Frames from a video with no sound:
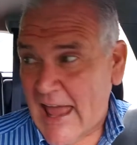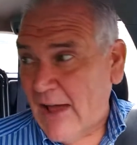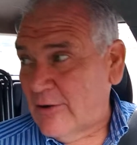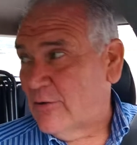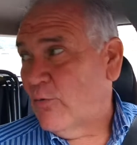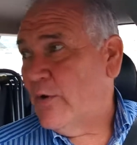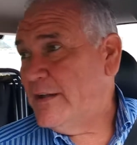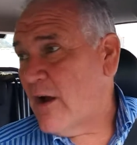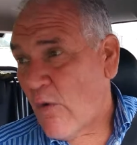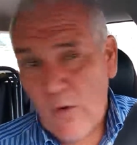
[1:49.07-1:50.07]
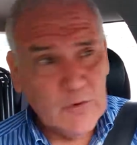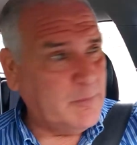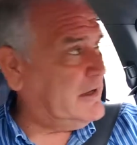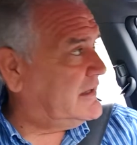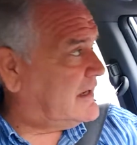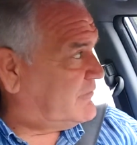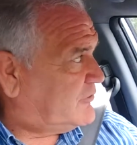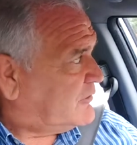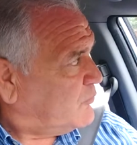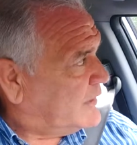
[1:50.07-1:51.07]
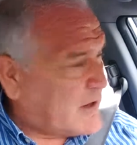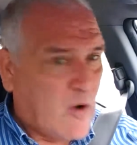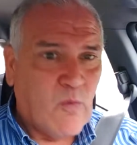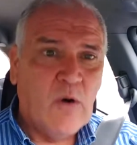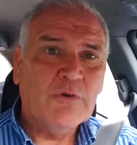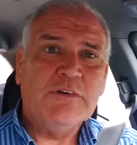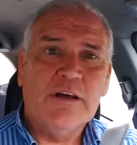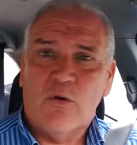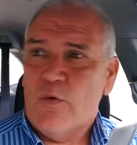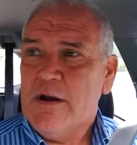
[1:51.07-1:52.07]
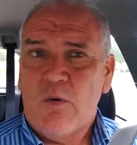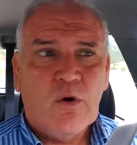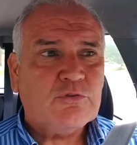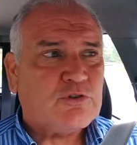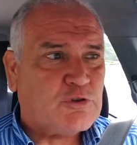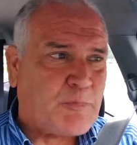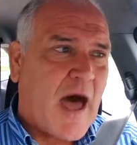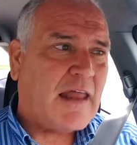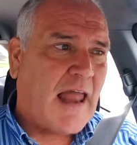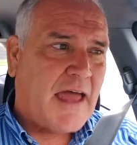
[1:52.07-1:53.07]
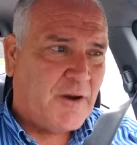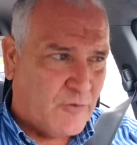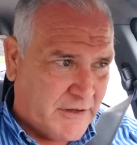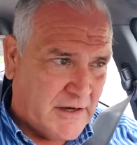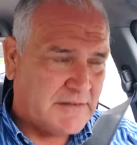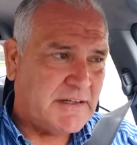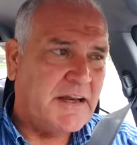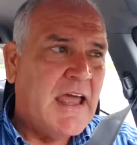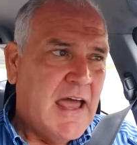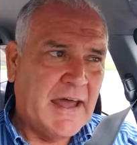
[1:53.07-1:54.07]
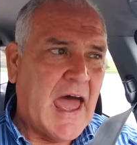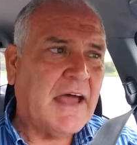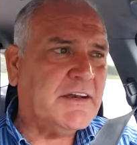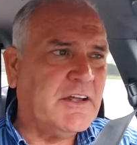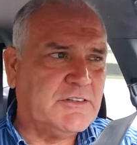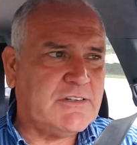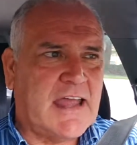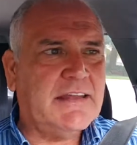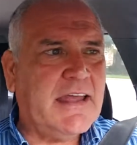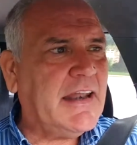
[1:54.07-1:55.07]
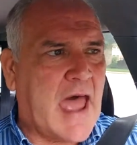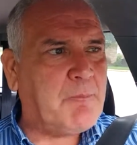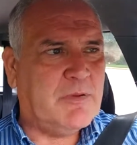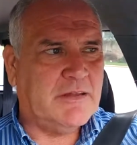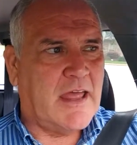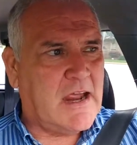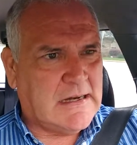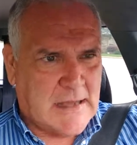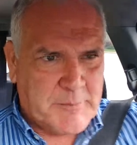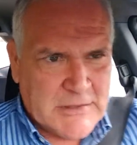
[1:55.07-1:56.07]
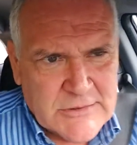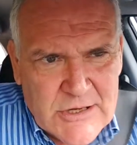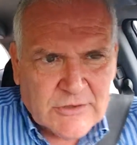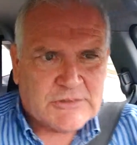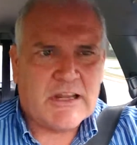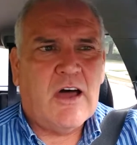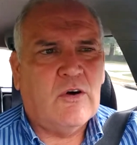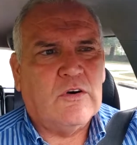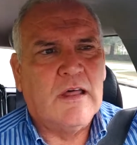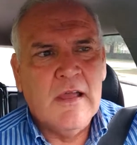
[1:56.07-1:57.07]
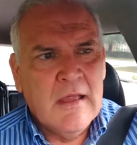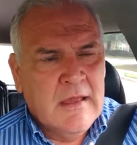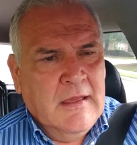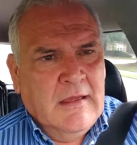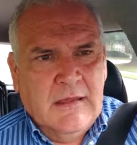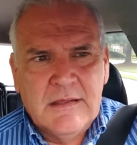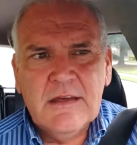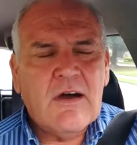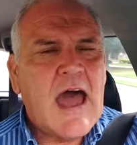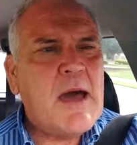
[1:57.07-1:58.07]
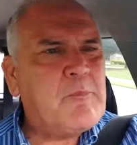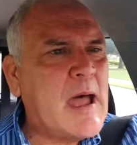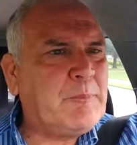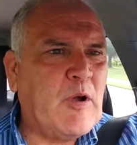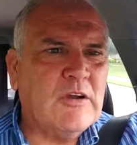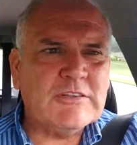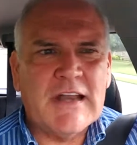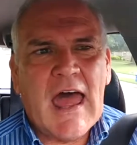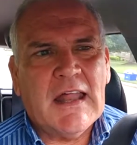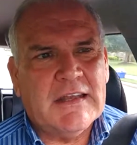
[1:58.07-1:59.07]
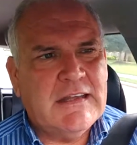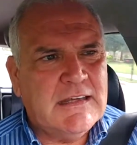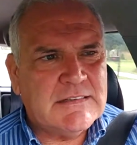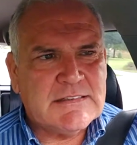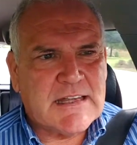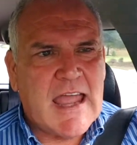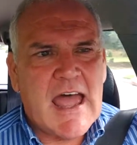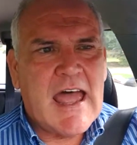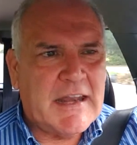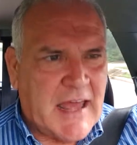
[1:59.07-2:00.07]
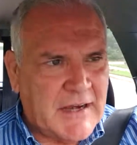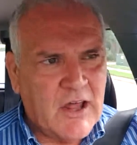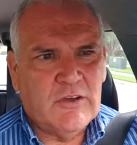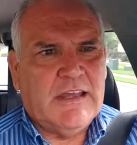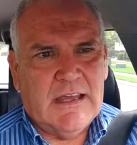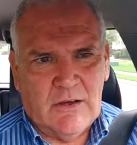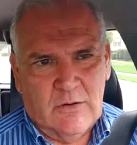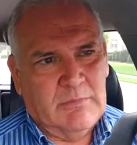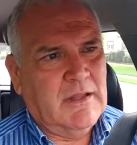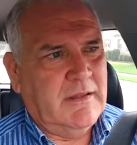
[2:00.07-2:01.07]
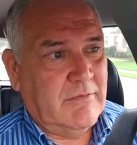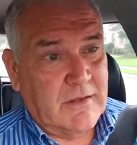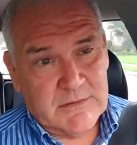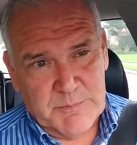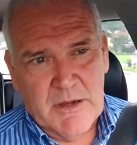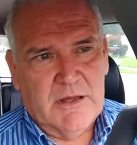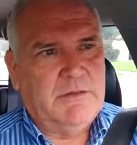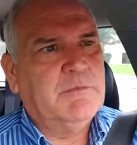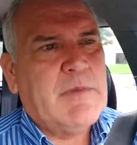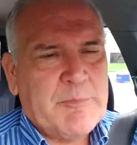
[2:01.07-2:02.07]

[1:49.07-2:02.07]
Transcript: out we don't want to be different. We don't want, you know, we don't want the spotlight on us. And and I can understand that. I've been there. I mean, years ago, uh, you know, I, my personality is the kind, I know you ain't going to believe this, but my